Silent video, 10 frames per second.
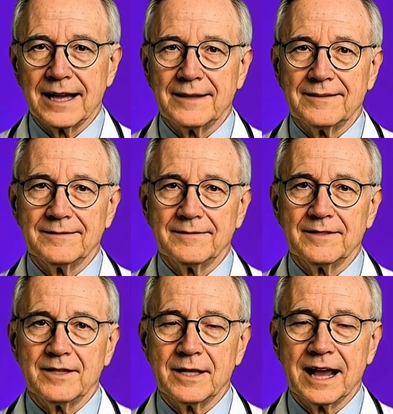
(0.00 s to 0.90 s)
Most
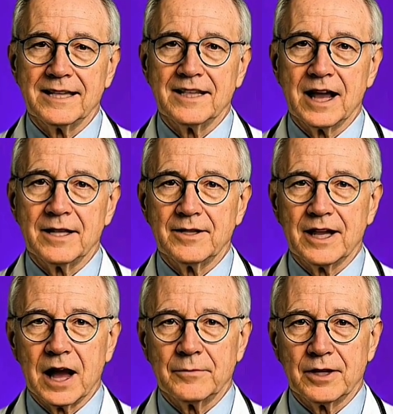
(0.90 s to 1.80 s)
people think of
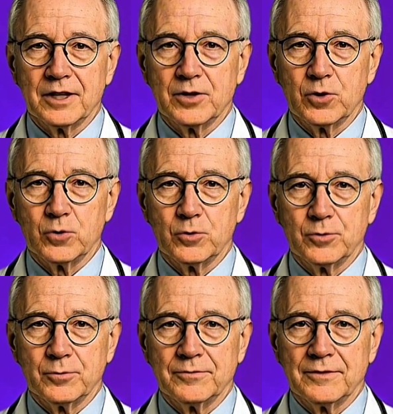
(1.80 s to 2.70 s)
it as a
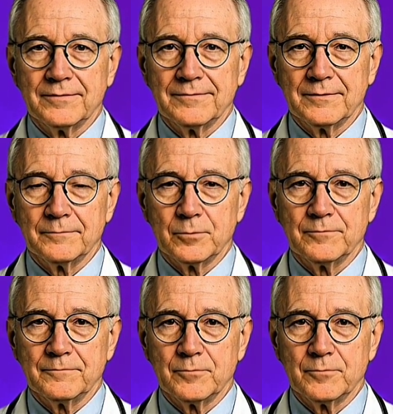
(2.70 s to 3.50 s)
morning issue,